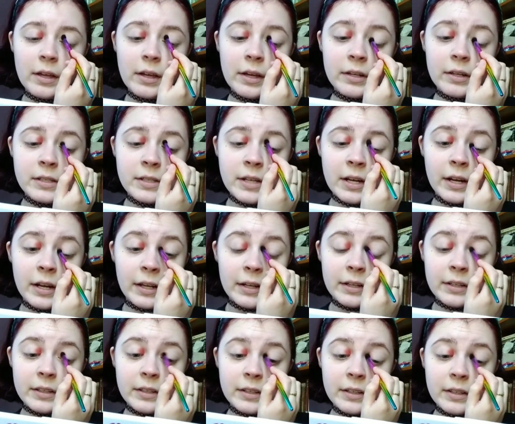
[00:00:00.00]
it didn't,
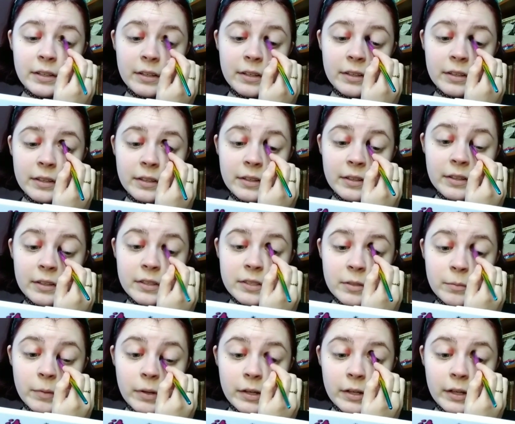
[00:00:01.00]
so
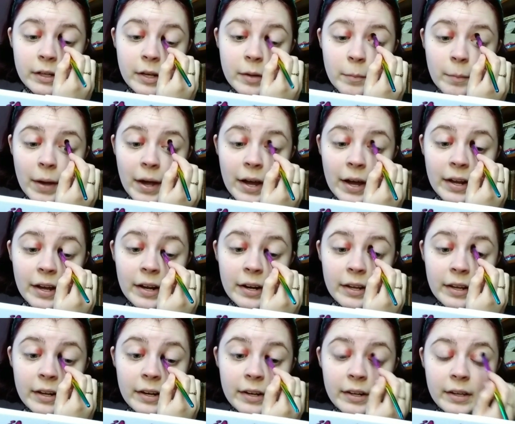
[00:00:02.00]
I'm not going to get mad at
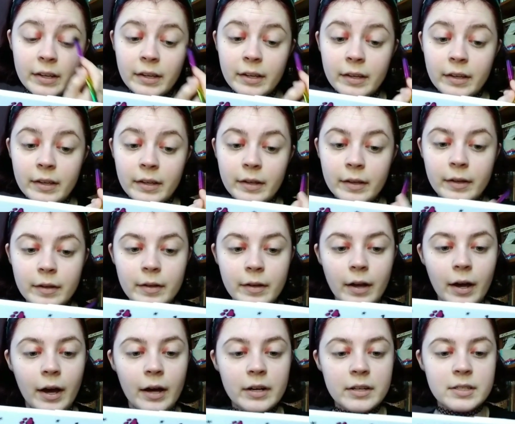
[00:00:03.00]
it.
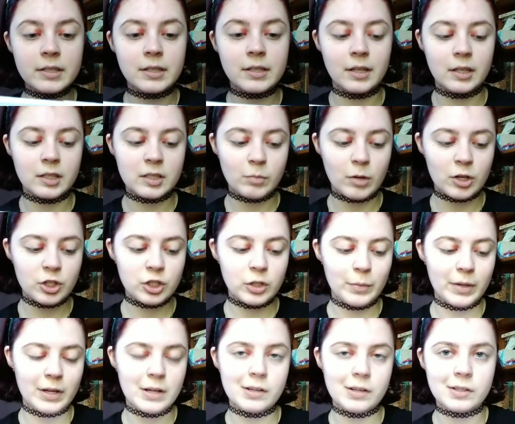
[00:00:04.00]
Honestly, especially
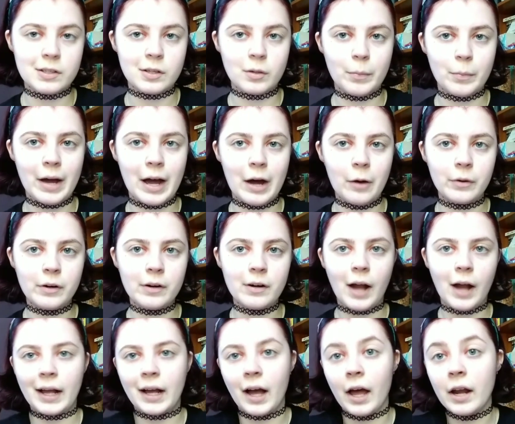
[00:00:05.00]
because they're powder,
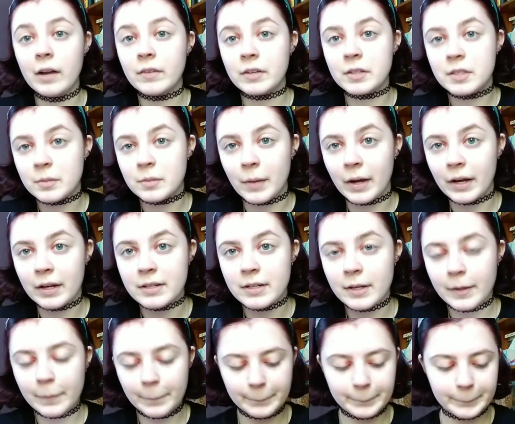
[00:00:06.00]
I kind of expect
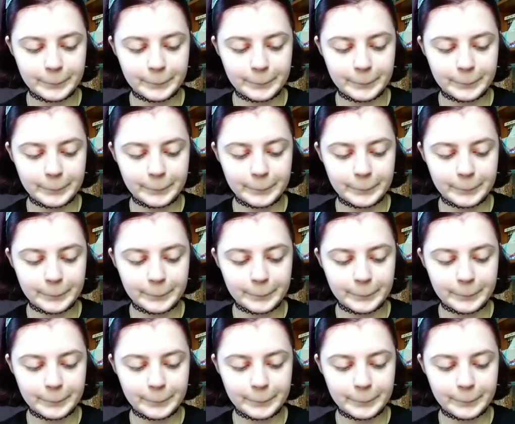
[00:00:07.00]
it.